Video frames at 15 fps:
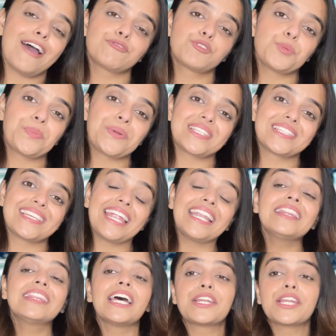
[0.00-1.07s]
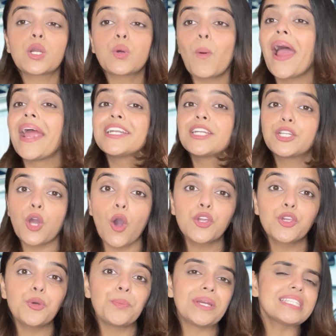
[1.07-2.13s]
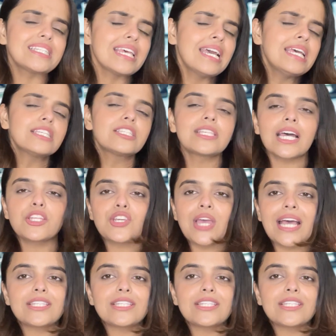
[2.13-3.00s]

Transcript: have to present the required documents such